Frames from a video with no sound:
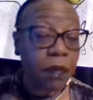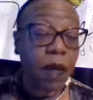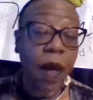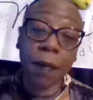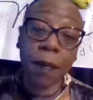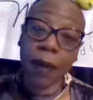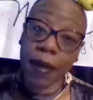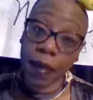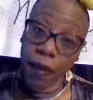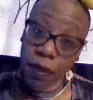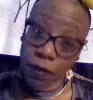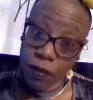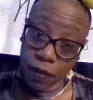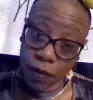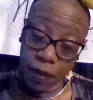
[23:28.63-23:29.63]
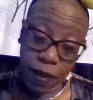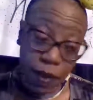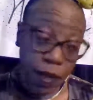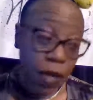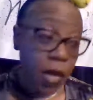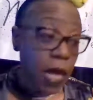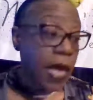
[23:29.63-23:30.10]
I'm making it
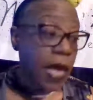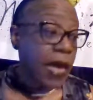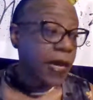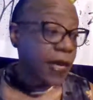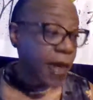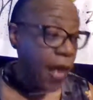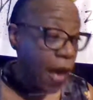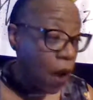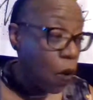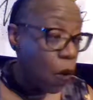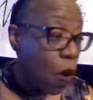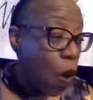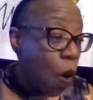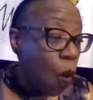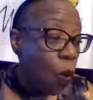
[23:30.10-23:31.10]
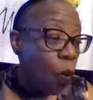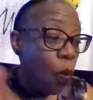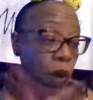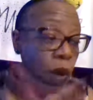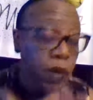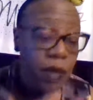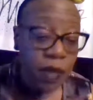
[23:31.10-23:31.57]
today. Now,
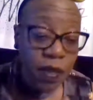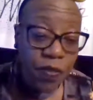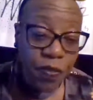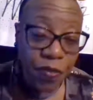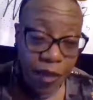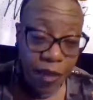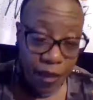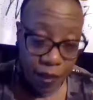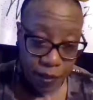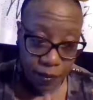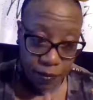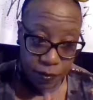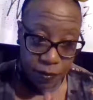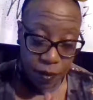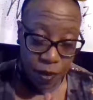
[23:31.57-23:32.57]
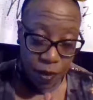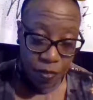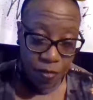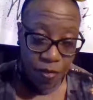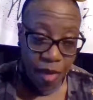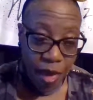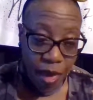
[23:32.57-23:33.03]
one of the things
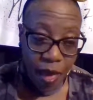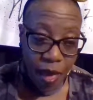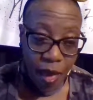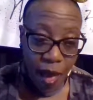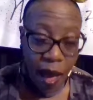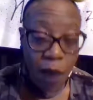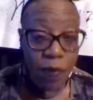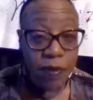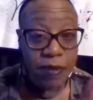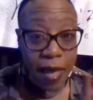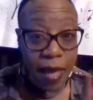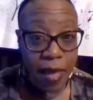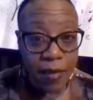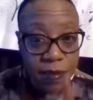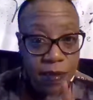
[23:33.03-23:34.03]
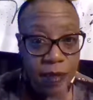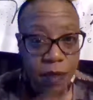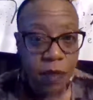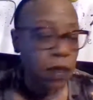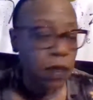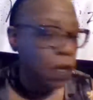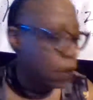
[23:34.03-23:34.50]
that I was asking
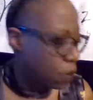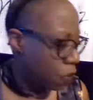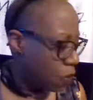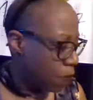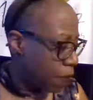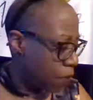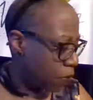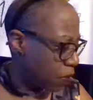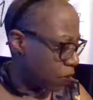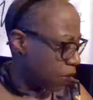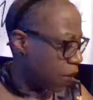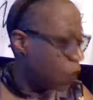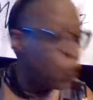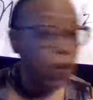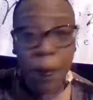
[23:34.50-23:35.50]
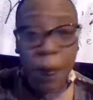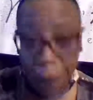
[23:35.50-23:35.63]
the doctor about was I wanted